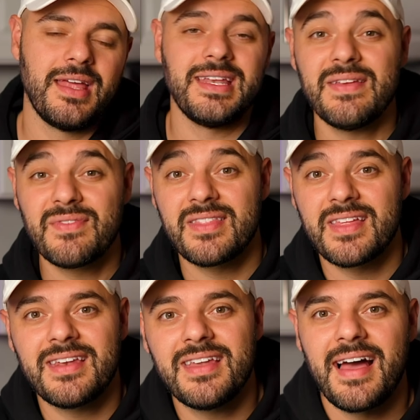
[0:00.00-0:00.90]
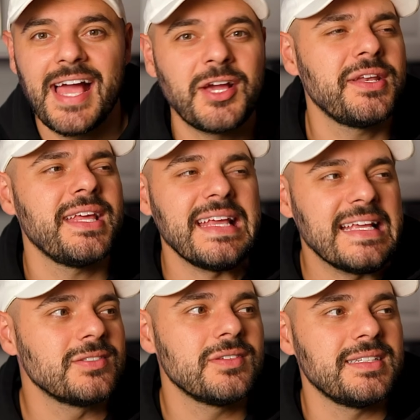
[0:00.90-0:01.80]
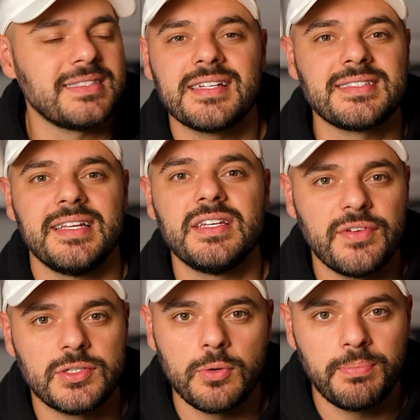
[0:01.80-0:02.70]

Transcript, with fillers: And even then, I couldn't easily test the individual